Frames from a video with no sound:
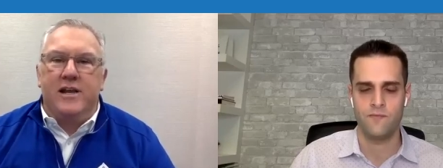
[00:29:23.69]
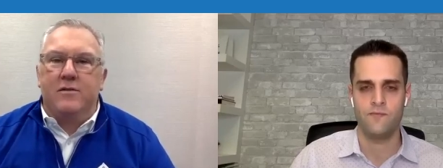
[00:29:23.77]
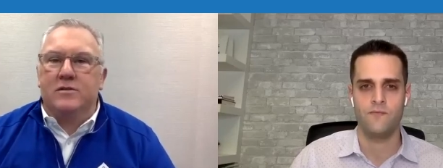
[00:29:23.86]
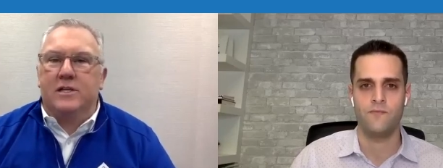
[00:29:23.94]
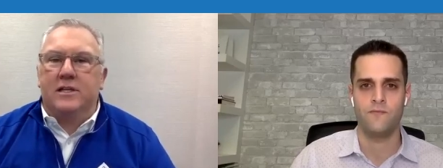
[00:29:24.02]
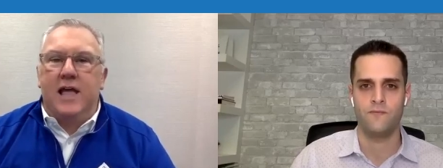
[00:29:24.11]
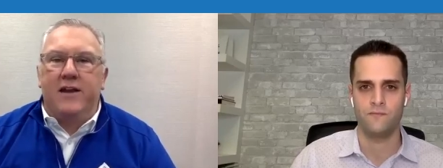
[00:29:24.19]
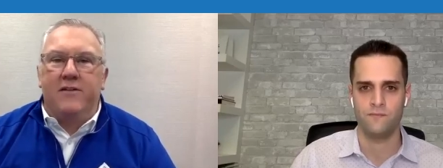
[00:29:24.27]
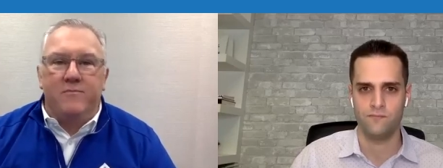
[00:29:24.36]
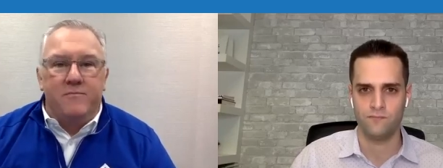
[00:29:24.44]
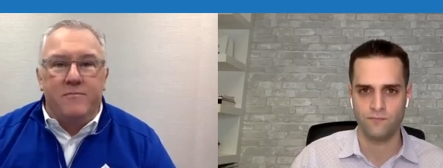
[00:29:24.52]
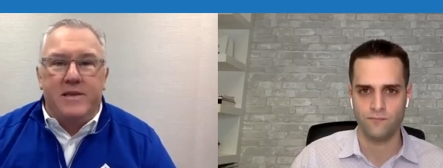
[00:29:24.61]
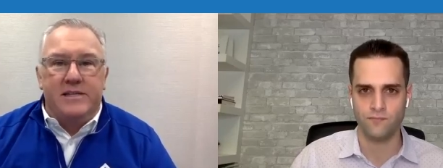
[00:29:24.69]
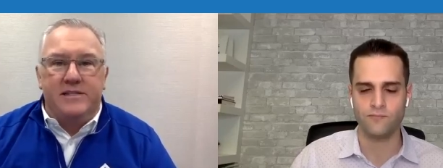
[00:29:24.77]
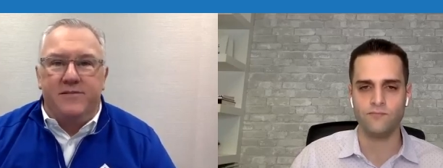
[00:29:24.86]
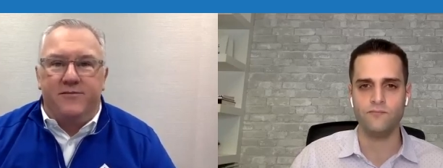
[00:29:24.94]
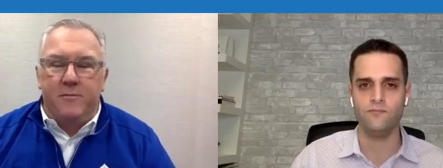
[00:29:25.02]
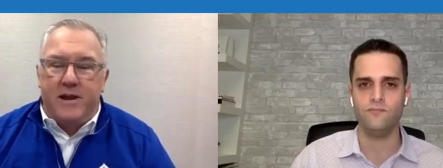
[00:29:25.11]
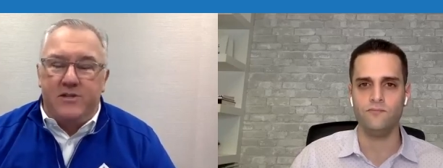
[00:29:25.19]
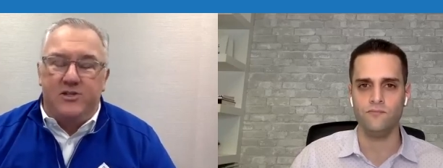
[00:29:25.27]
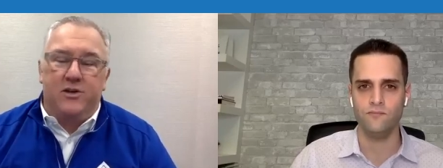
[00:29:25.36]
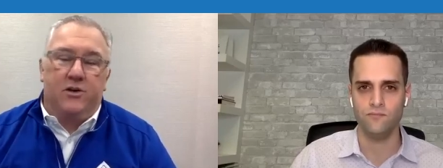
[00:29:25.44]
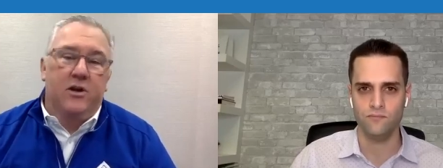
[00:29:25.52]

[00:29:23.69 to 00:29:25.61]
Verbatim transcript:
Speaker 1: There was a lot of misinformation or